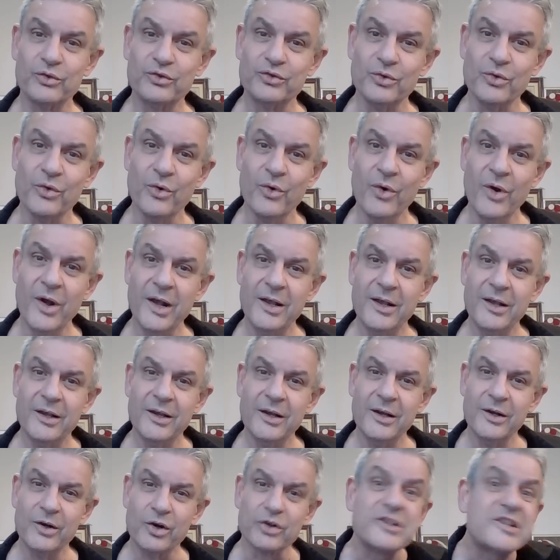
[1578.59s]
to
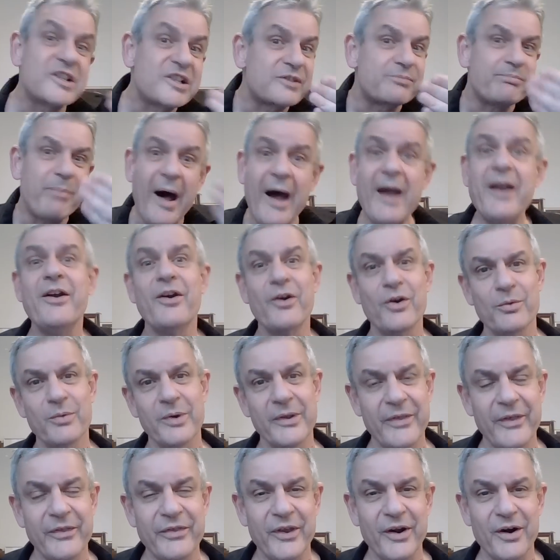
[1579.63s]
conspire
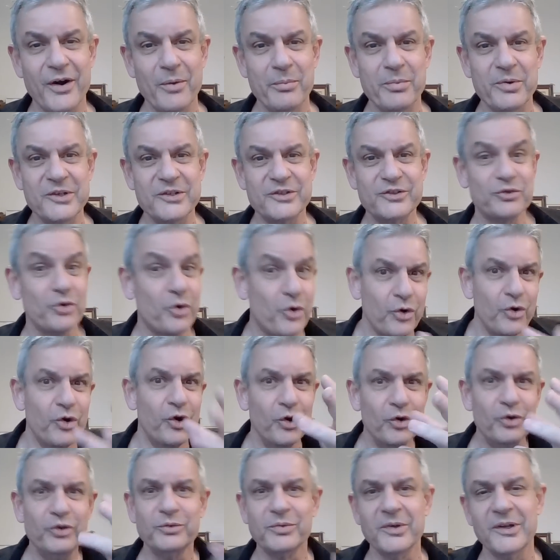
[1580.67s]
with the therapist, to
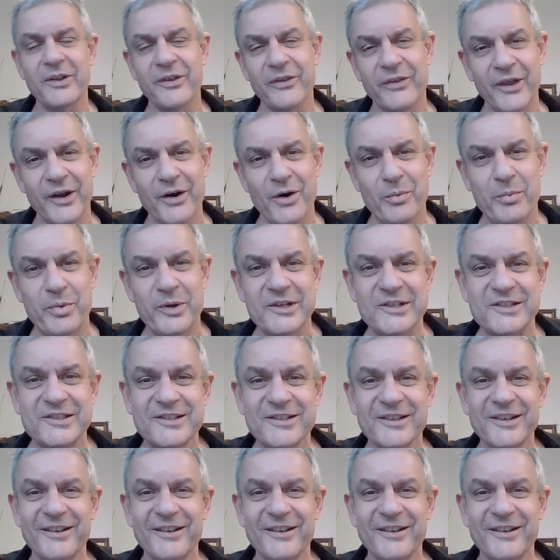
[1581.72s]
collude with the therapist